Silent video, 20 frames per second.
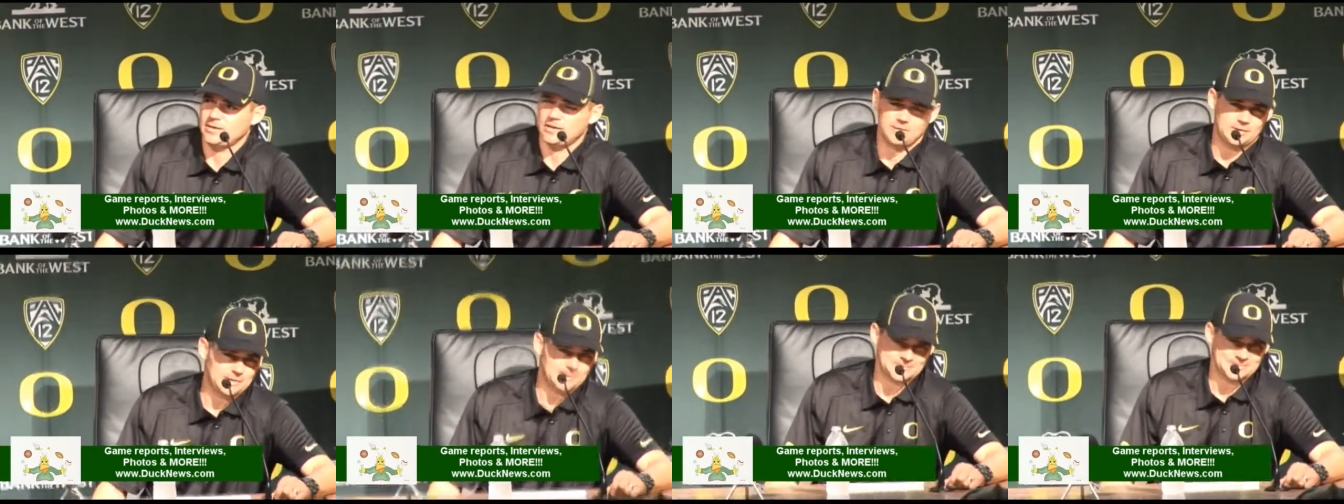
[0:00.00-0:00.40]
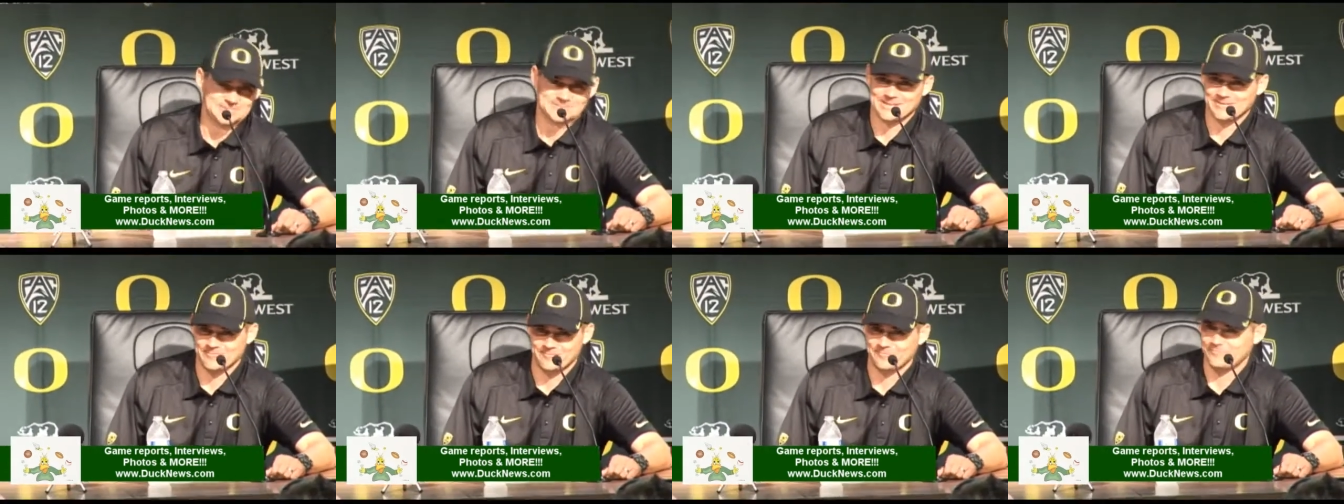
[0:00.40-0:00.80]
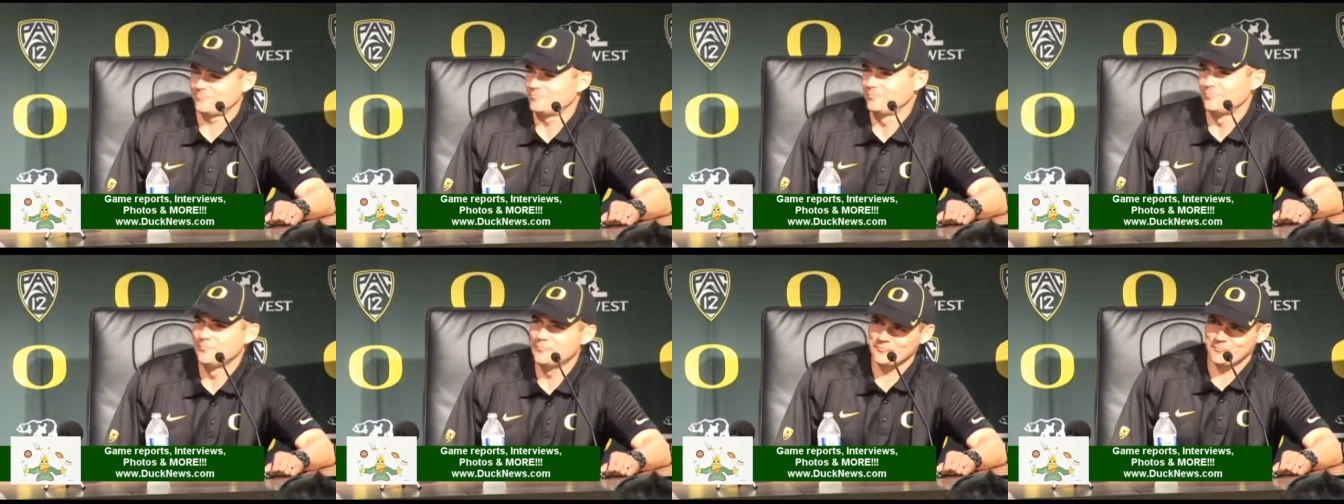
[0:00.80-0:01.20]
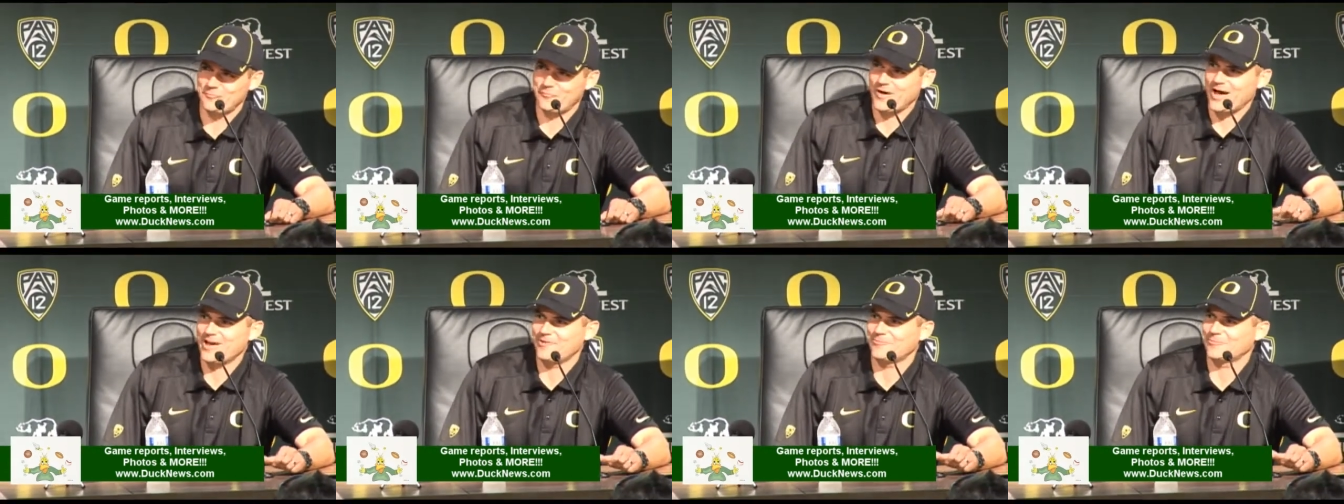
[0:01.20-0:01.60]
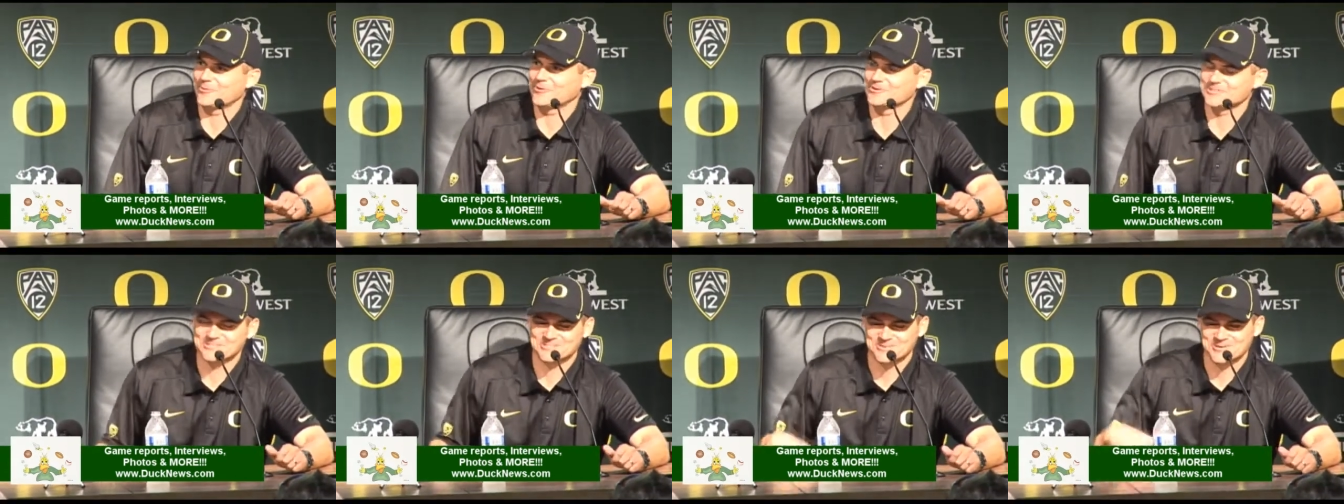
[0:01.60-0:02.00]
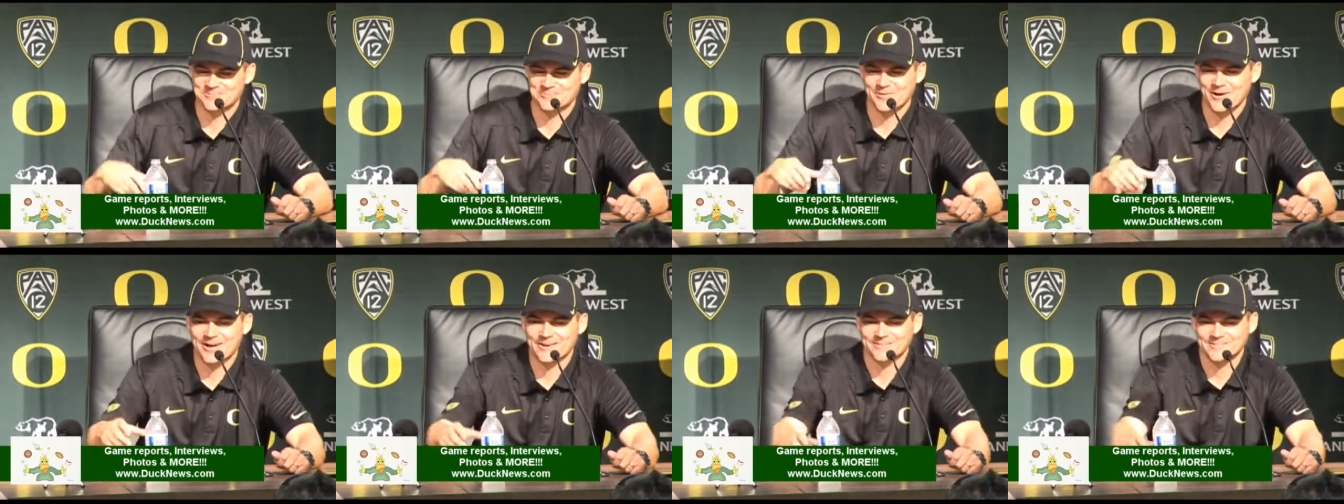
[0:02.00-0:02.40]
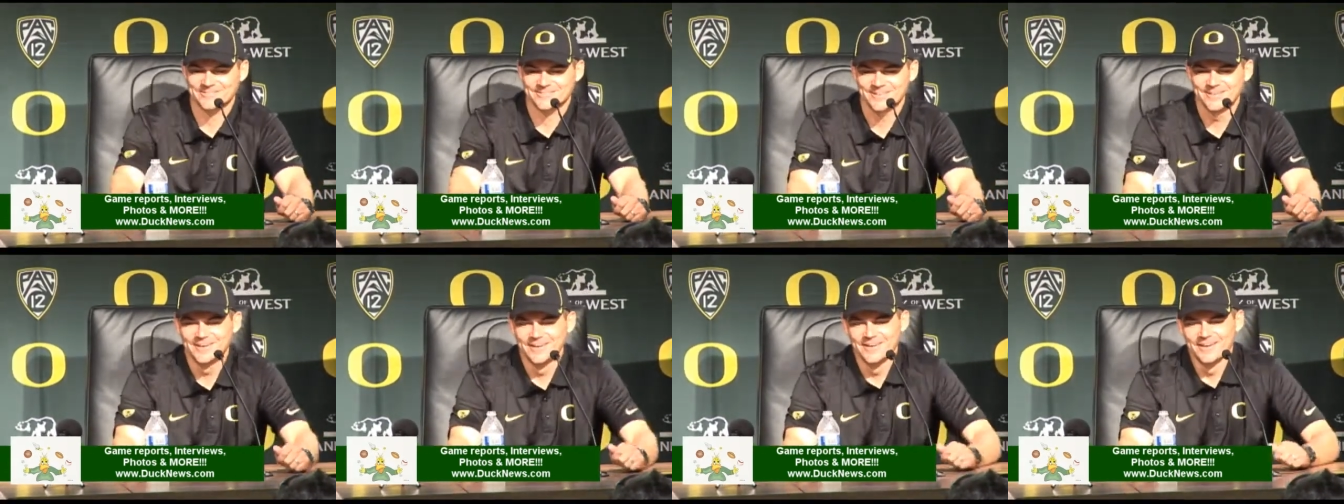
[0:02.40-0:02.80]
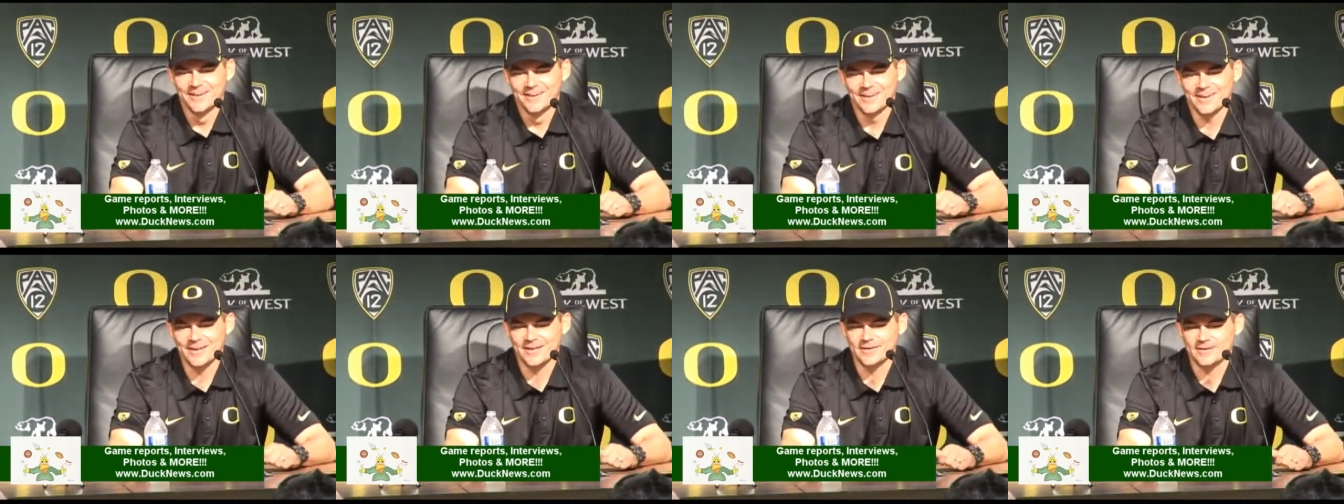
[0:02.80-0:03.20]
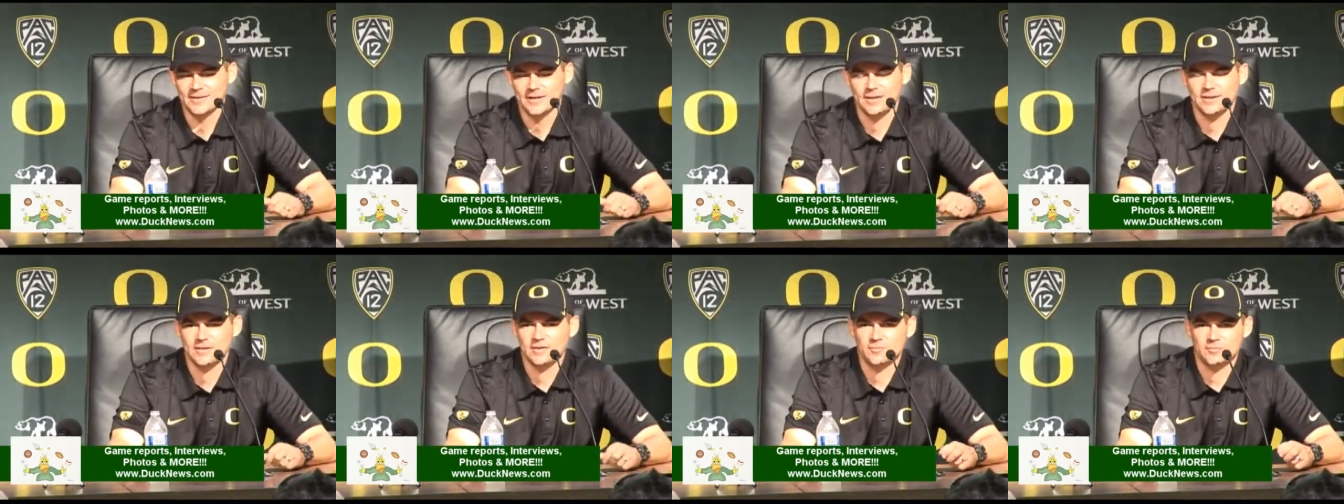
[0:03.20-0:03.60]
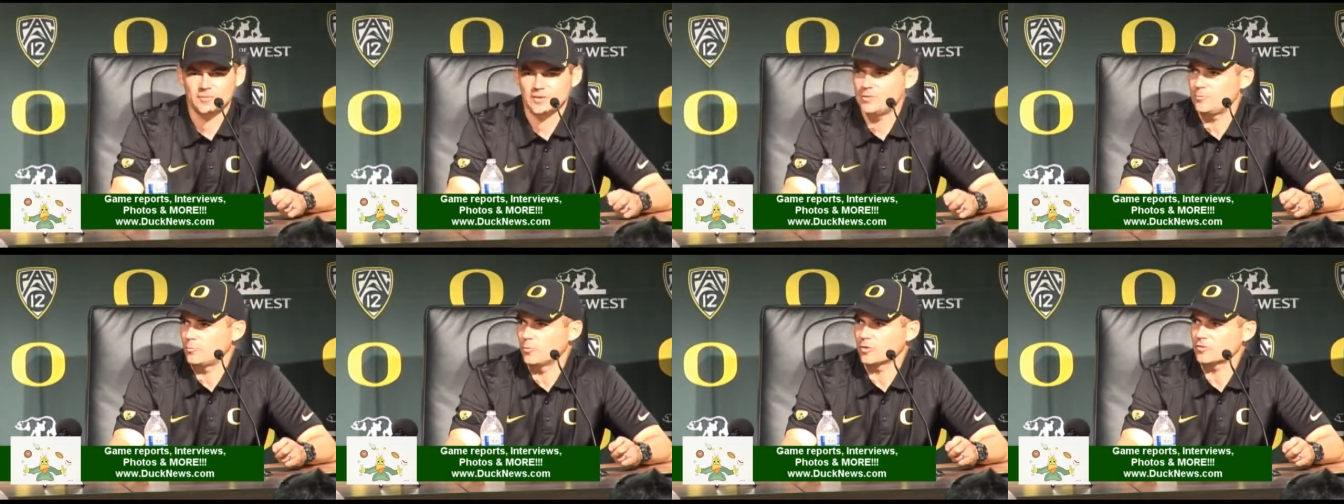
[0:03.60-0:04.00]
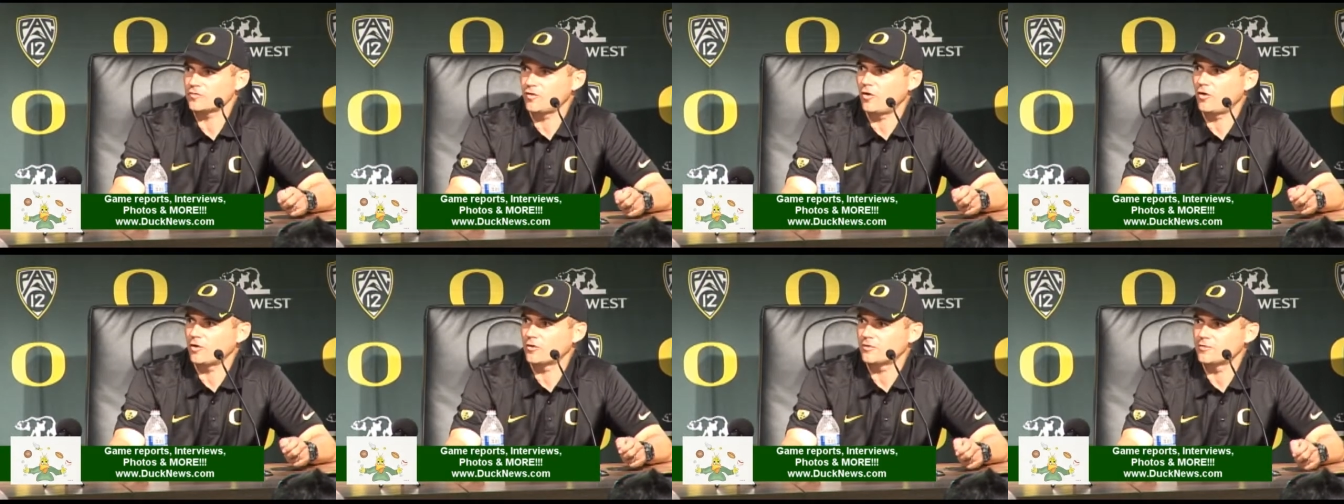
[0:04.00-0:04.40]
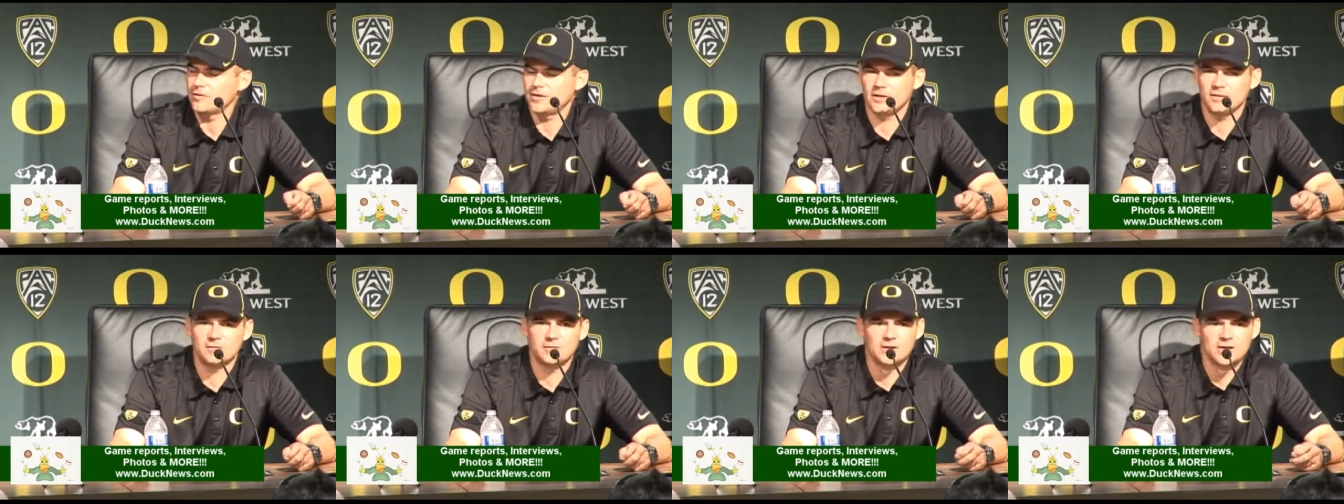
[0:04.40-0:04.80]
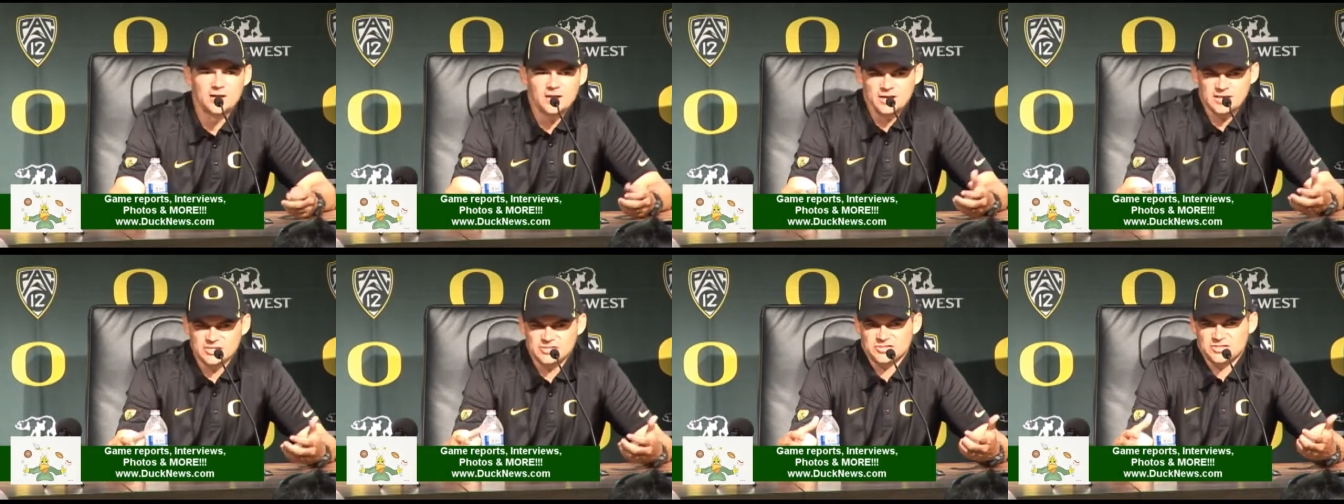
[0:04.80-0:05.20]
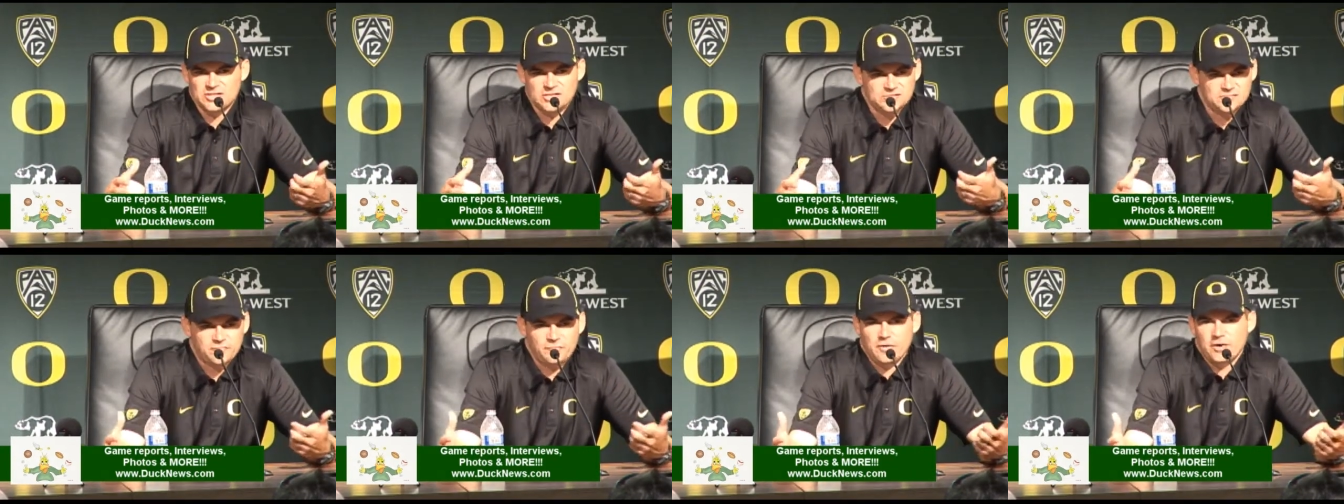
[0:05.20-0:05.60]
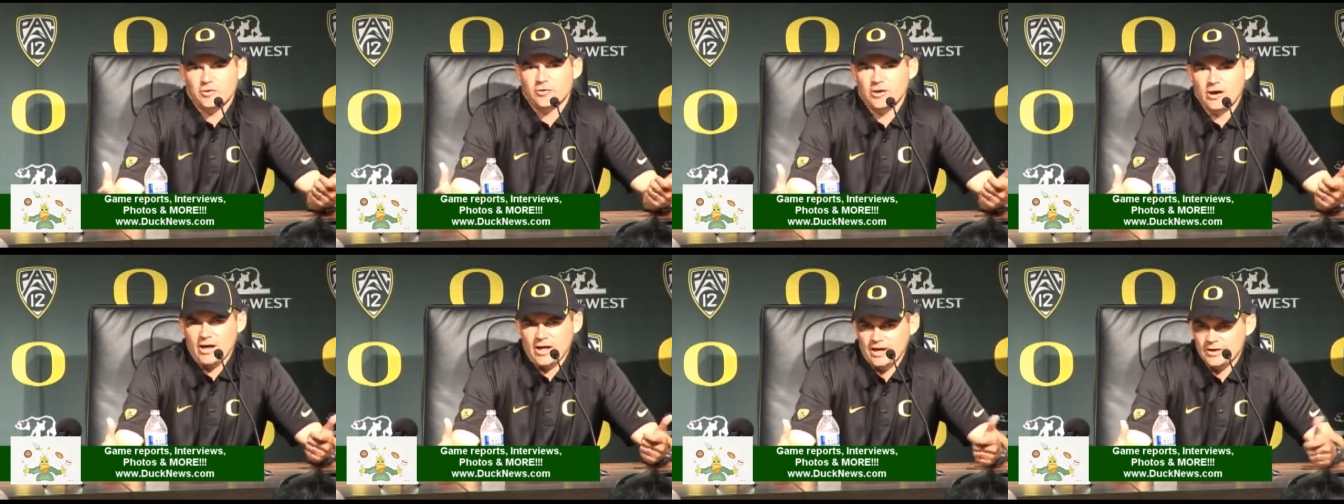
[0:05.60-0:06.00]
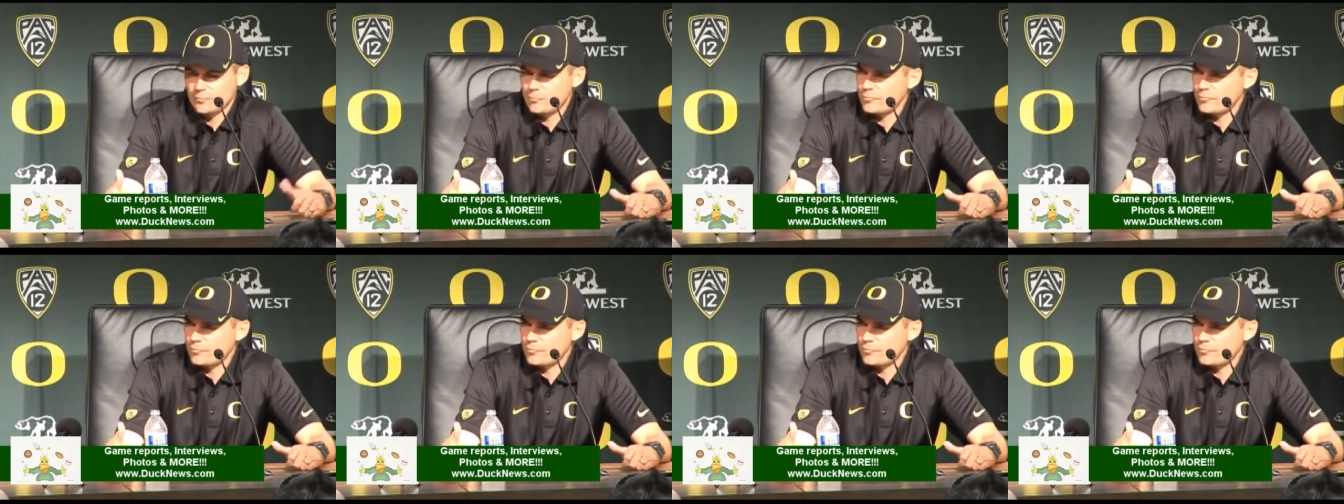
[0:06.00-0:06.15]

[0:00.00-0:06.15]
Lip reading: He doesn't say 5 words during practice, and he works hard, and he's figuring out how